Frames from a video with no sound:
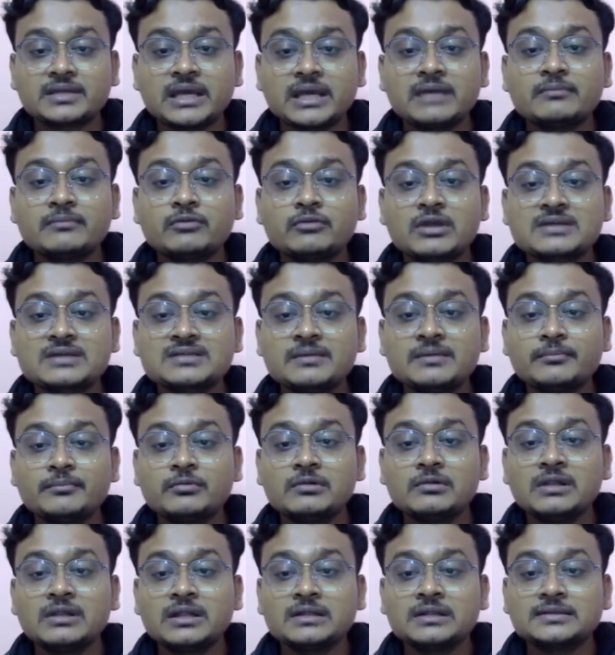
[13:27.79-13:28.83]
for
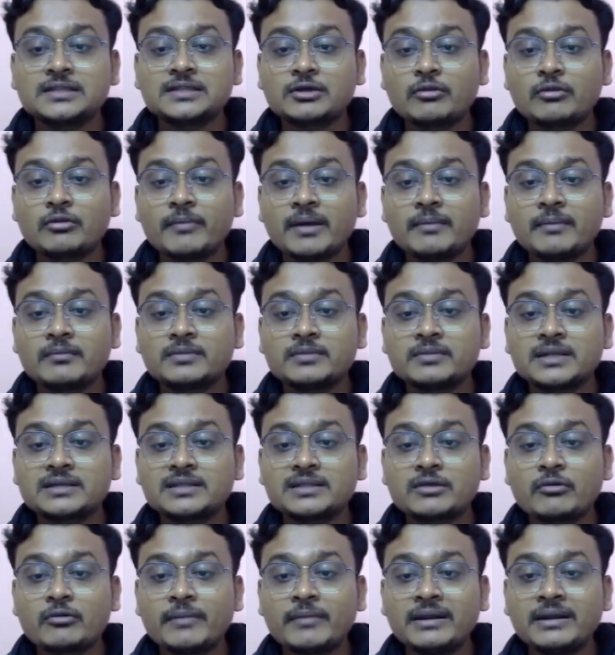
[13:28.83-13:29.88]
example, that the
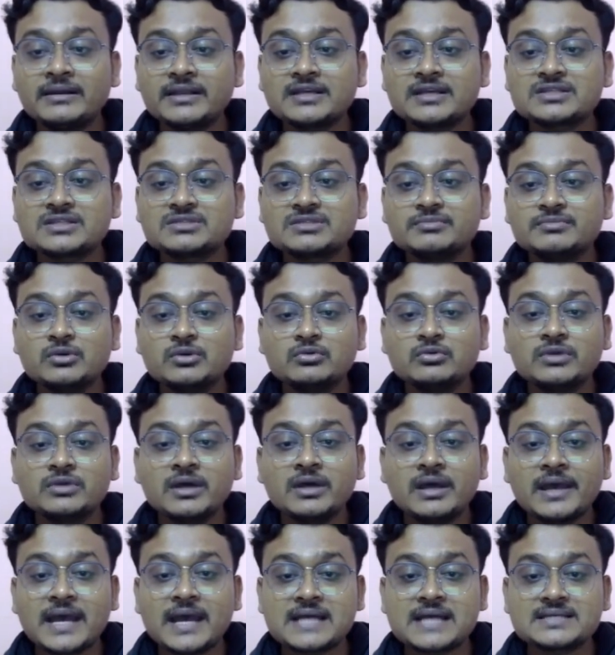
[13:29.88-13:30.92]
Romantics viewed
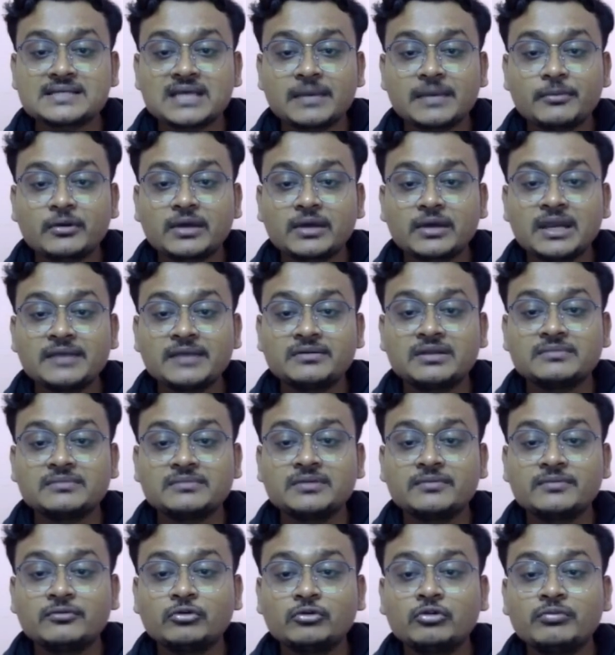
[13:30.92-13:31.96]
as apocalyptic, the
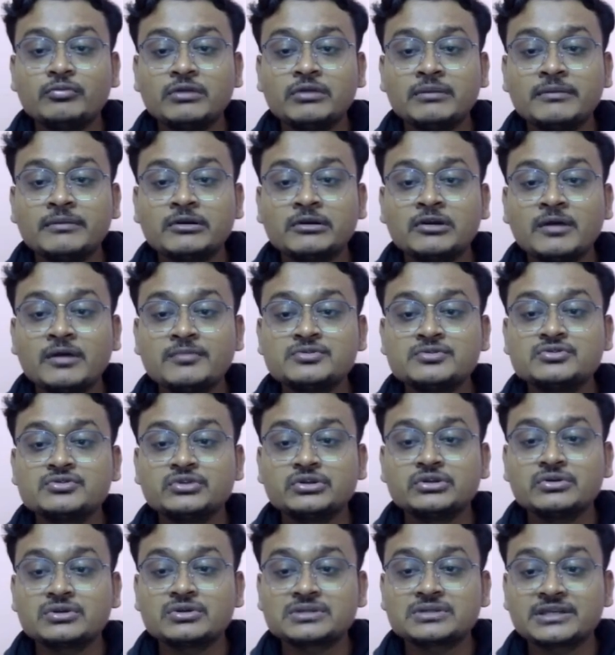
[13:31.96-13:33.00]
fulfillment of
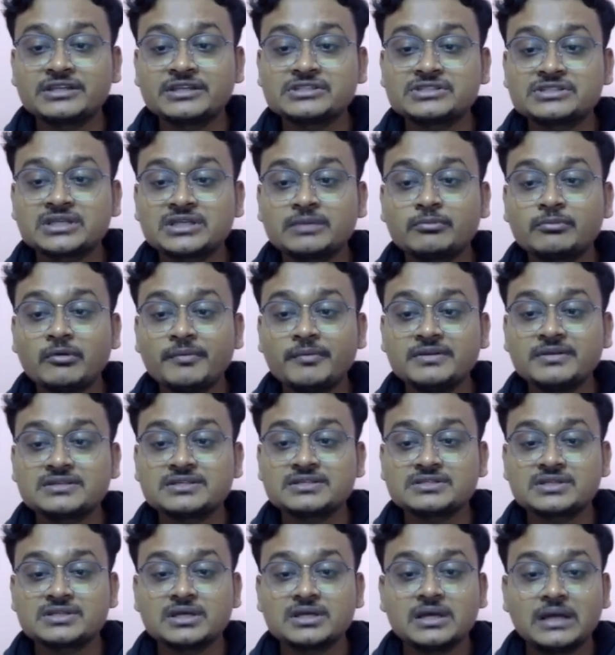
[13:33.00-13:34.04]
Judeo-Christian
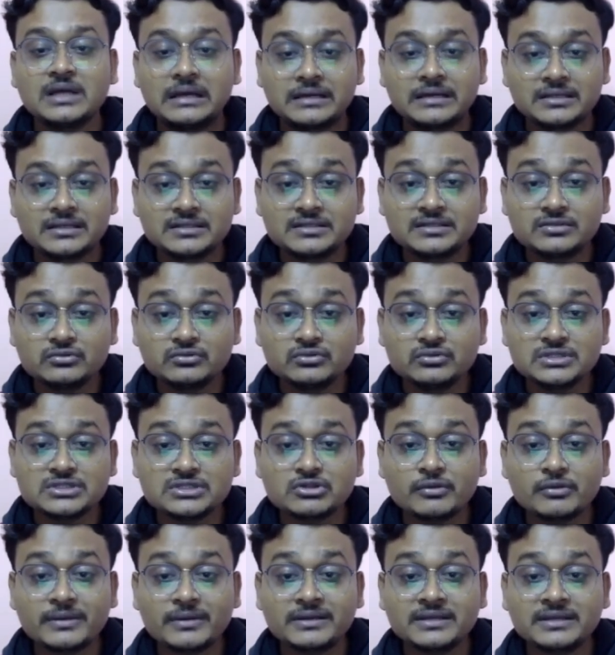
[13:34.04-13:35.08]
prophecies. To these
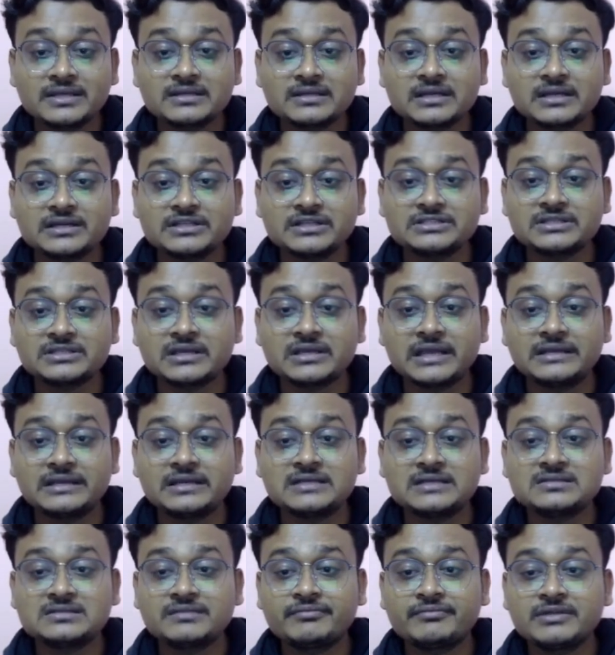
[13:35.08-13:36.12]
romantic artistic
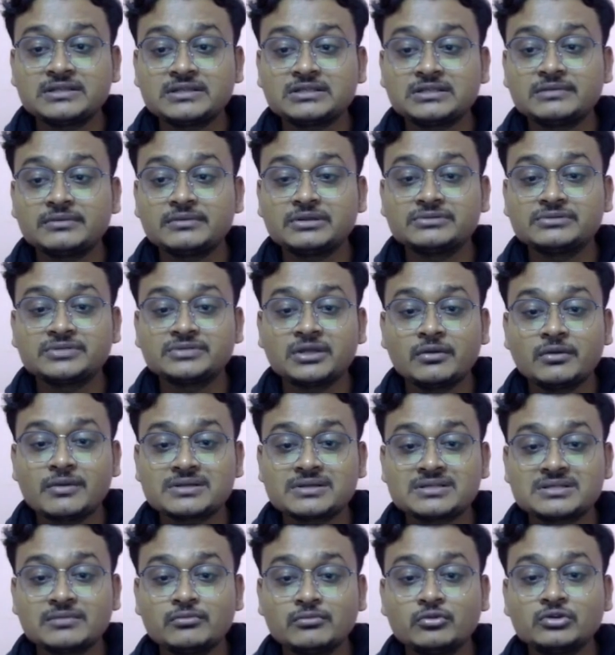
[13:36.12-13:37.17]
ideas, the French Revolution was
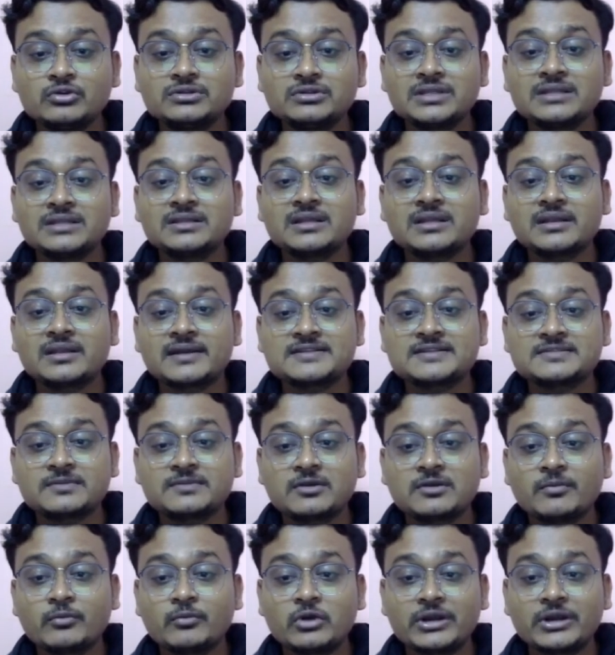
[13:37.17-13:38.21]
a more than the transfer
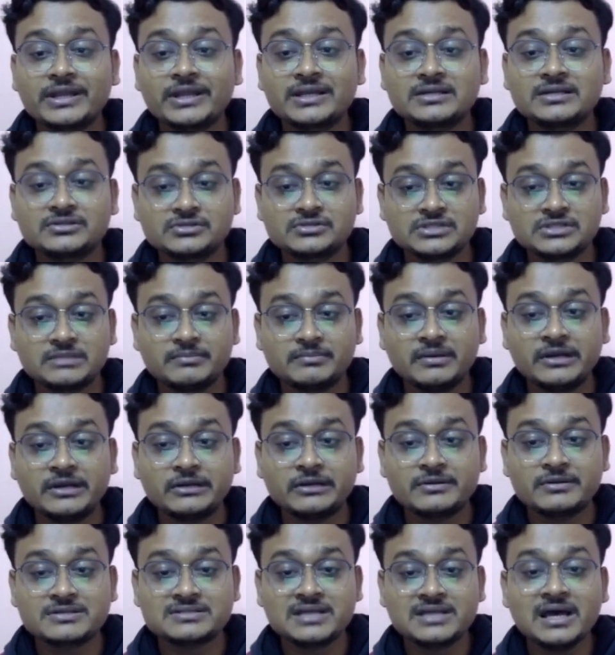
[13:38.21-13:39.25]
of political and social power. It
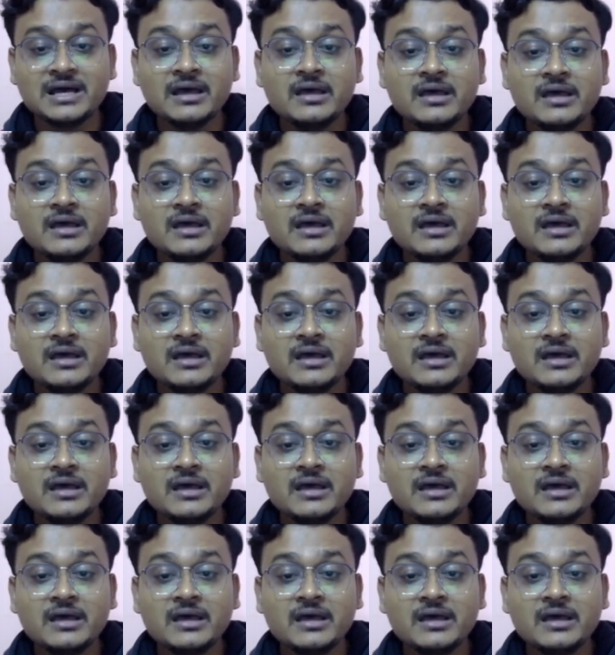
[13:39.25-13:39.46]
was the